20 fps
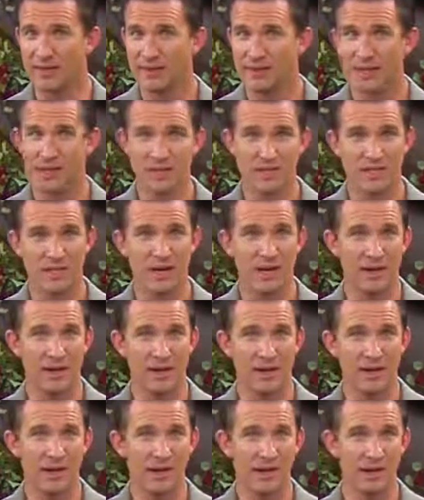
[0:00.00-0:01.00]
It's not
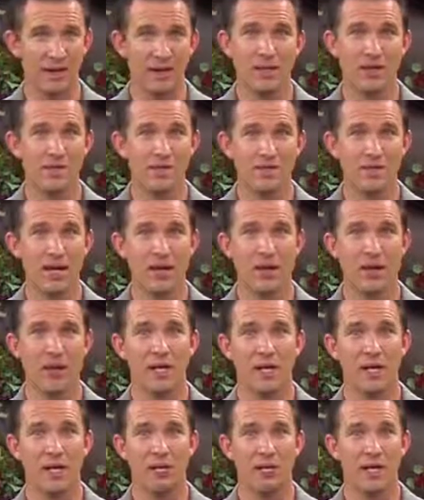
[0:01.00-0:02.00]
a
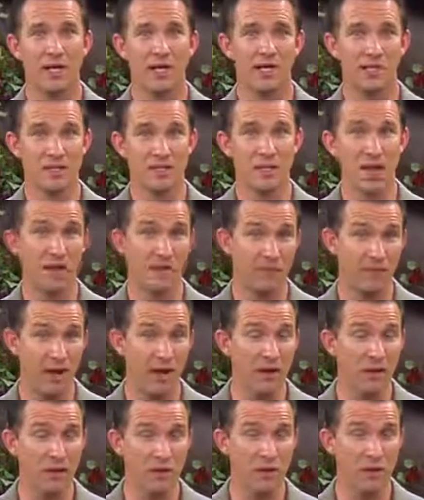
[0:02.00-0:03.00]
hysteria that is not
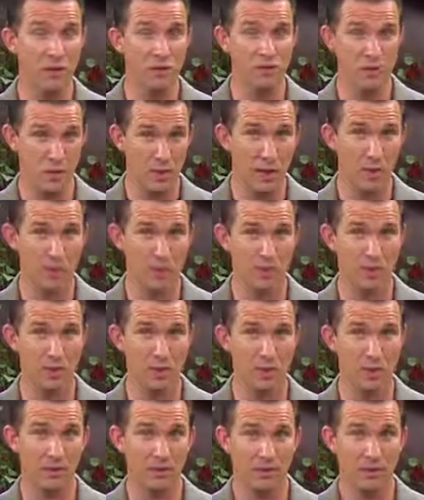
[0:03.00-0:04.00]
founded on
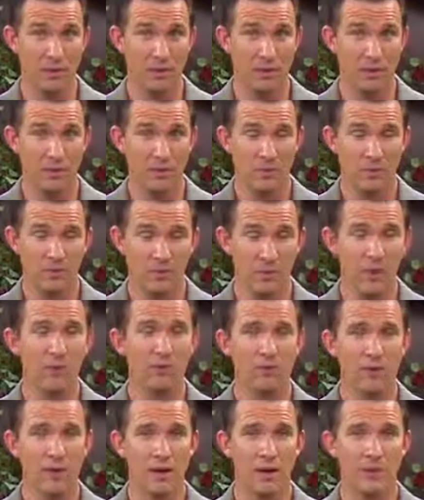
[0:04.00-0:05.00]
Scripture. We're
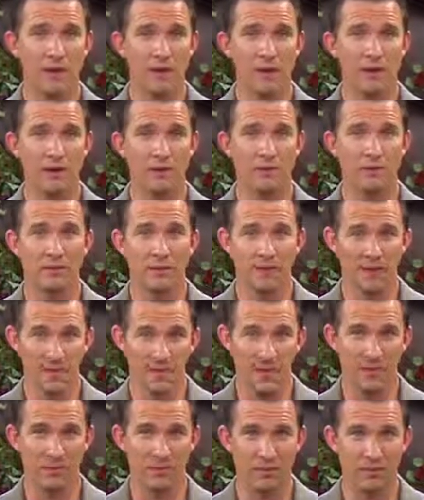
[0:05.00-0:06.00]
talking about the
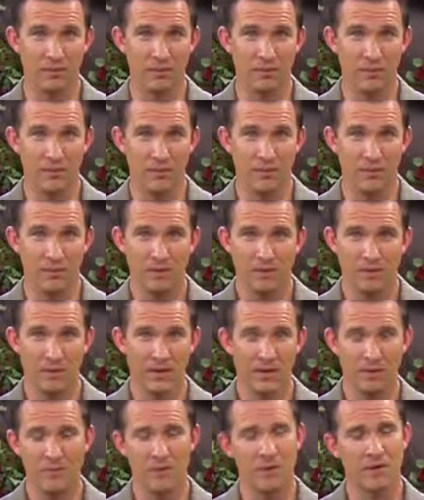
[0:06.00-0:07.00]
devil.
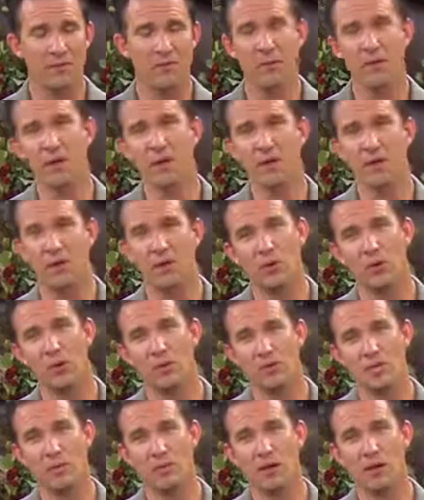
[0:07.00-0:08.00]
Friend, I'm not afraid of
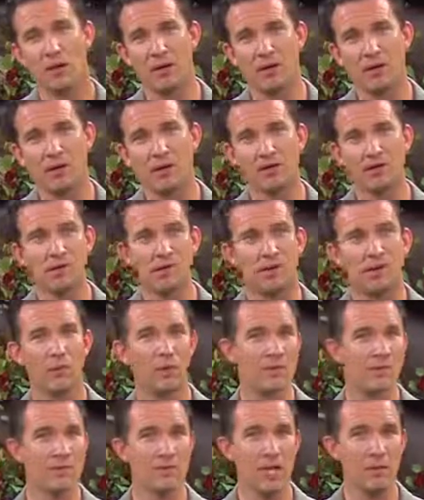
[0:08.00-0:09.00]
ghosts. I'm not looking for
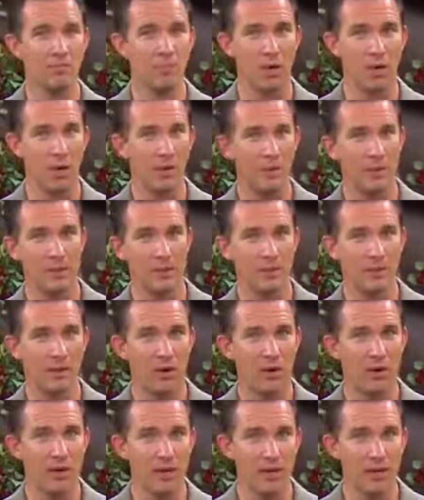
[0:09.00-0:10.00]
what's that bump in the
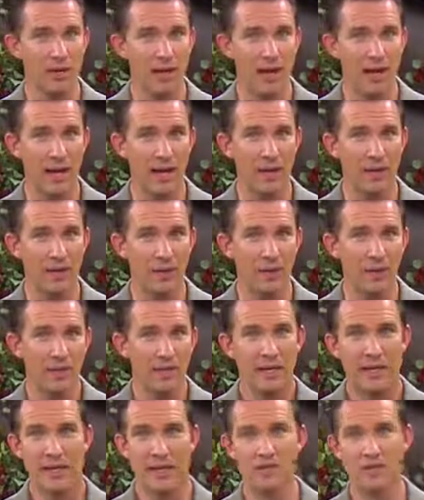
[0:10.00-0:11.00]
dark of the night or
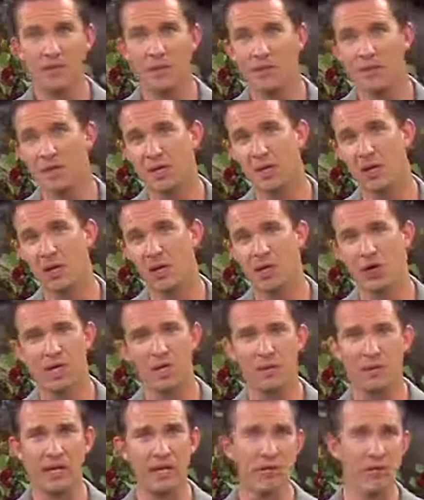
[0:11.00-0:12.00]
is something
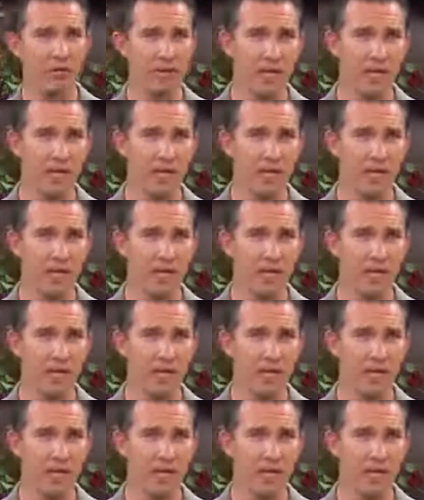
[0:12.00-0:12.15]
haunting me or